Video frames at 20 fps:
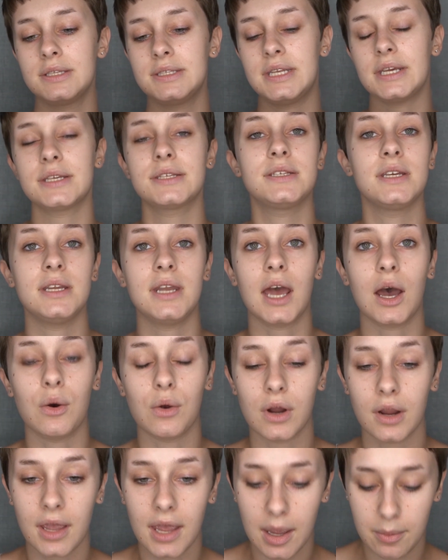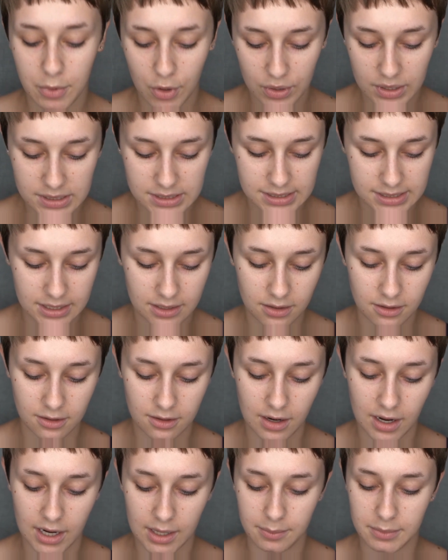16-Hour Camo
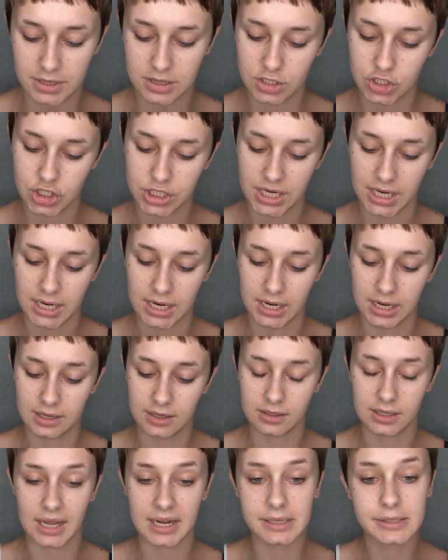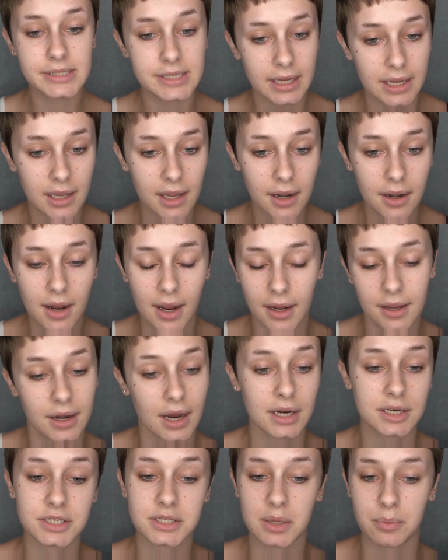Concealer. I'm in the shade Light Sand. I could
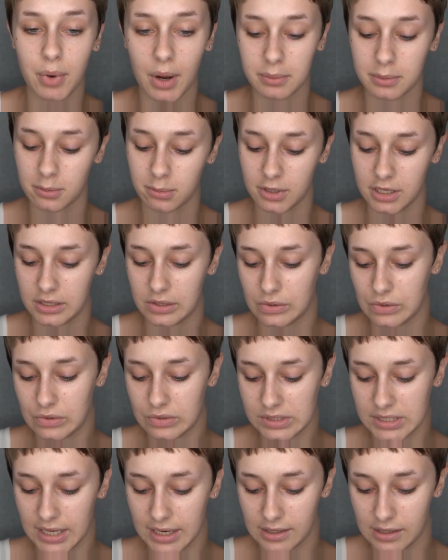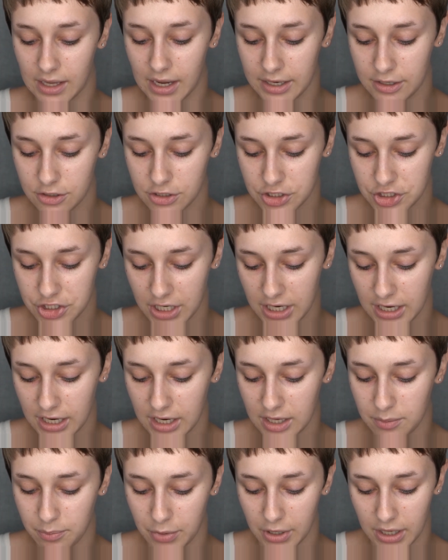actually probably use a lighter
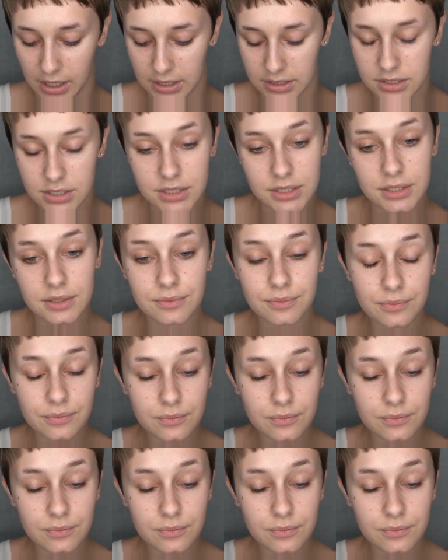shade, but